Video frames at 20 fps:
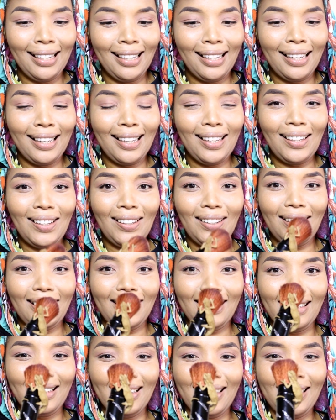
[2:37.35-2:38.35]
Come to the
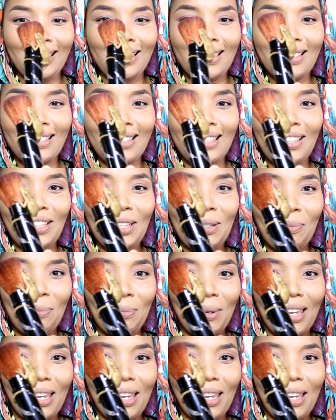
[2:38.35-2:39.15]
bed. It's sleeping.